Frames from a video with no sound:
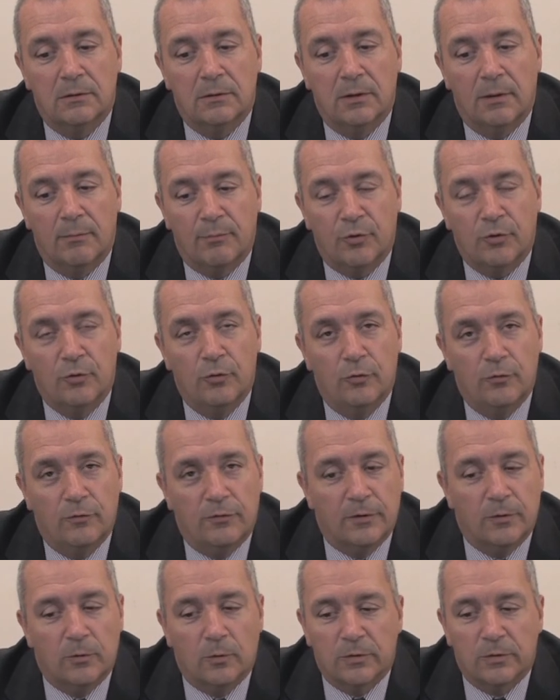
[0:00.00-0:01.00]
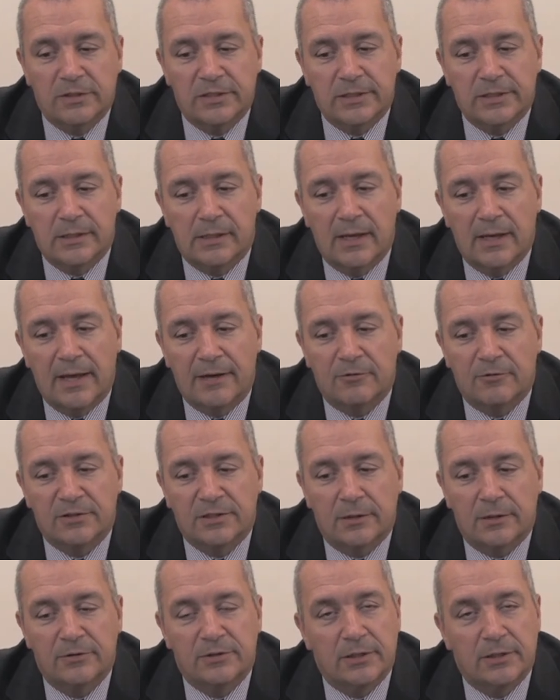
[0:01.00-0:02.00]
Approved and audited Ladder
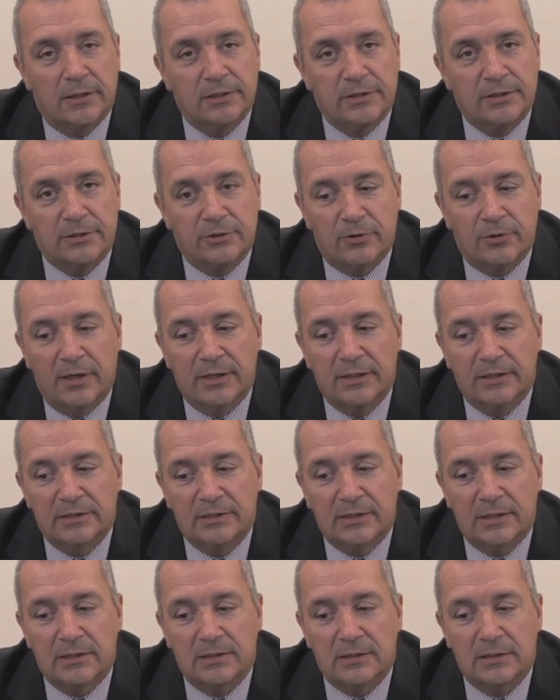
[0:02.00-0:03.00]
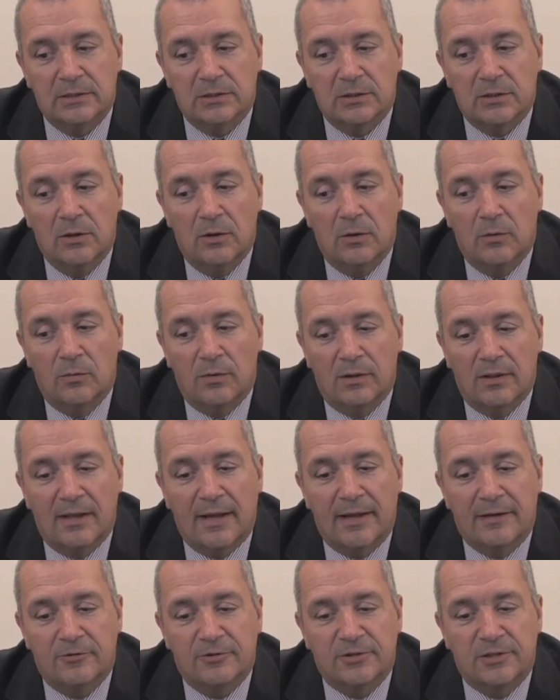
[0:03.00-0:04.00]
Association training centres with
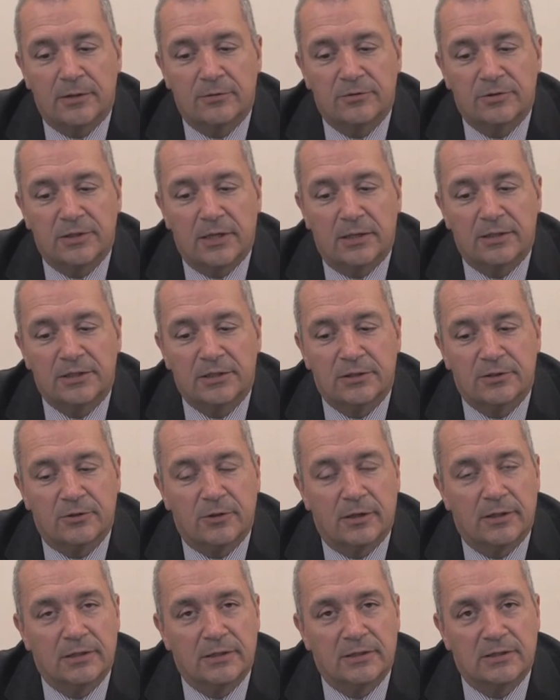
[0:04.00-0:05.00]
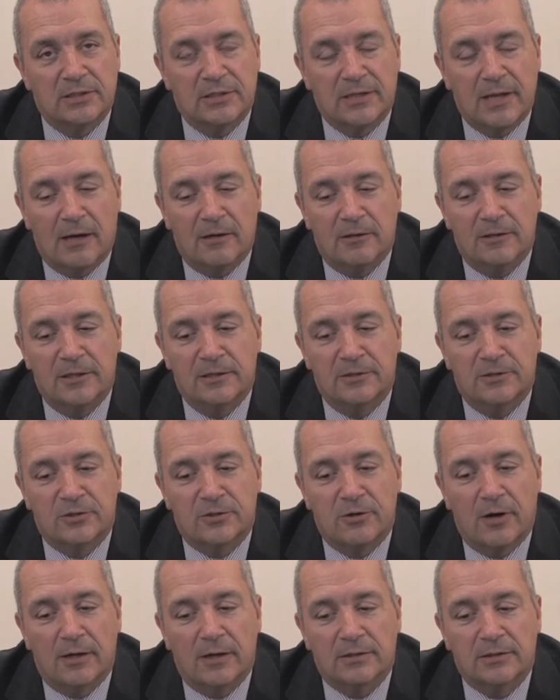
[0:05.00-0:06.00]
Ladder Association trained
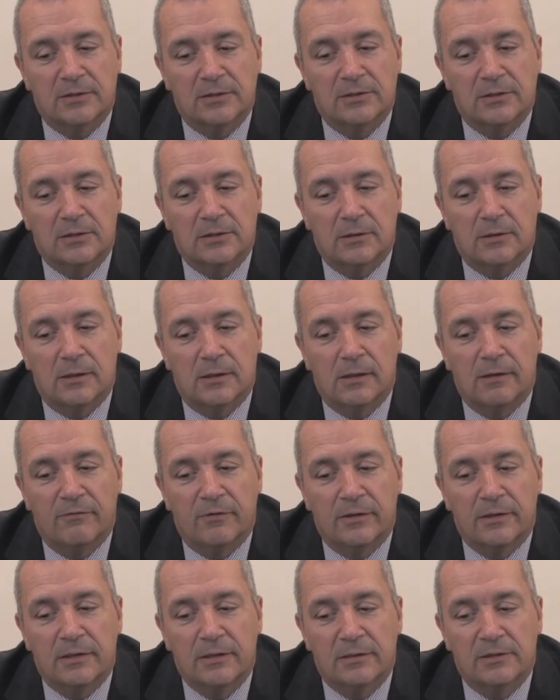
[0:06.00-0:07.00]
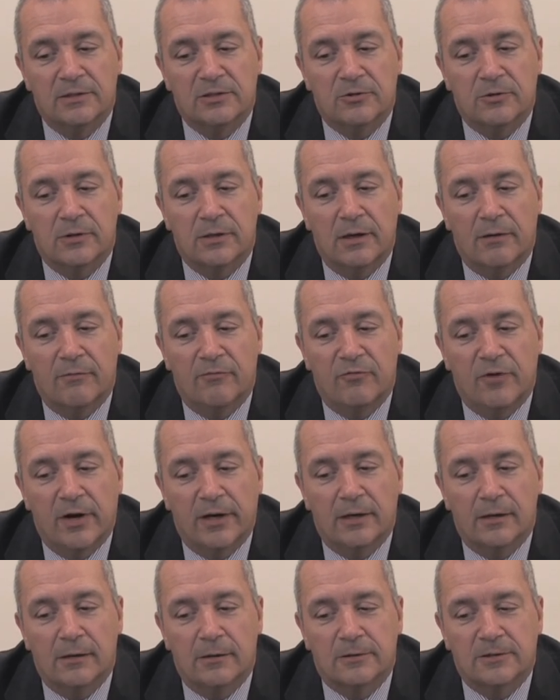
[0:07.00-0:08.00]
instructors to deliver the industry and
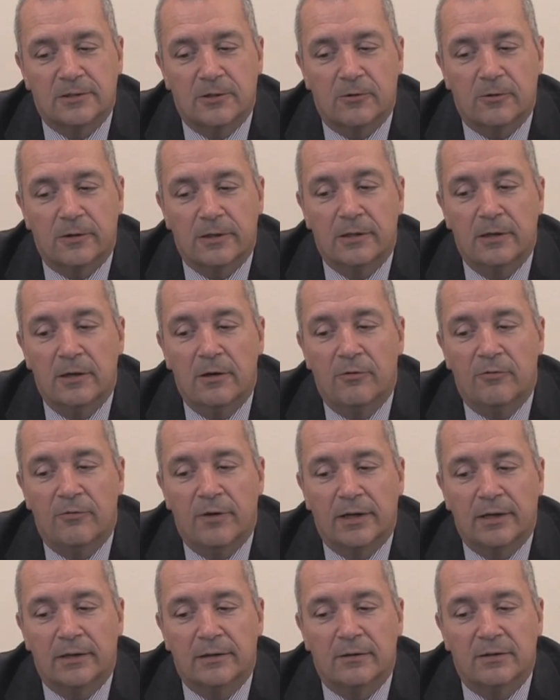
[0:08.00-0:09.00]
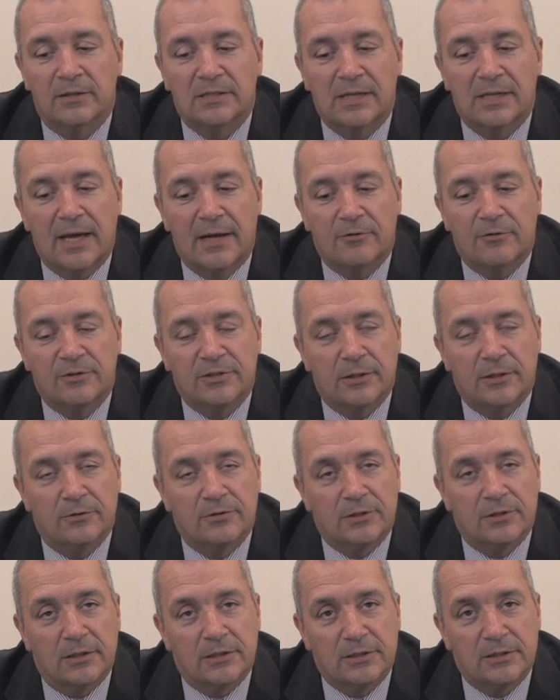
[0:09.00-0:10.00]
regulatory recognised Ladder
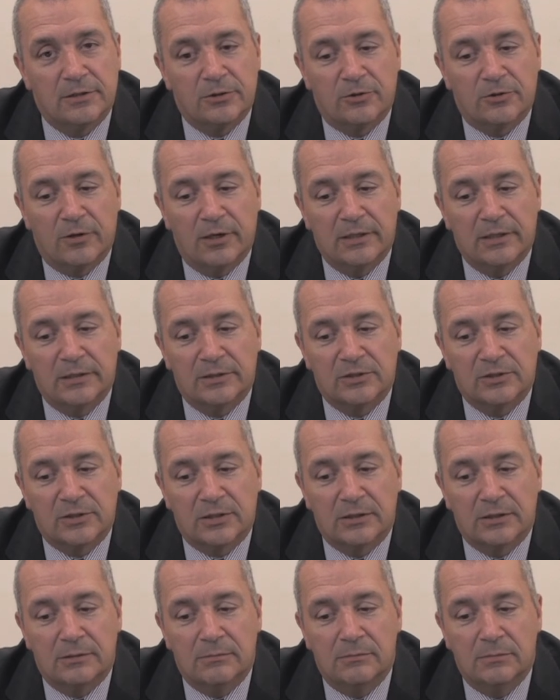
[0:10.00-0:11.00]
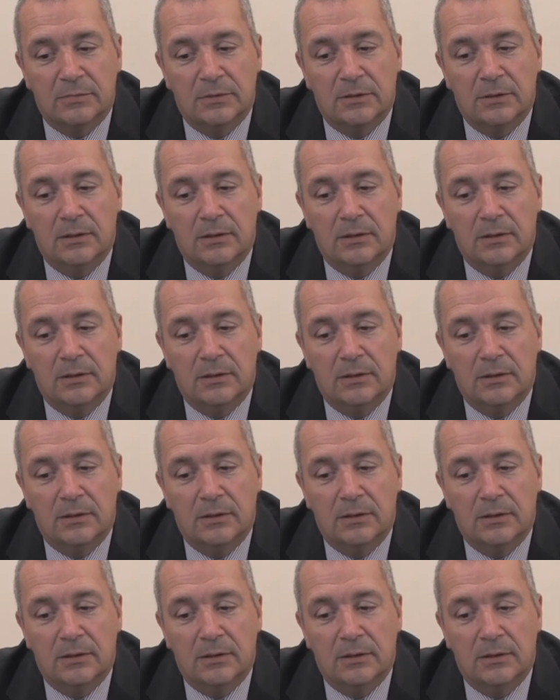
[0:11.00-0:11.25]
Association training scheme.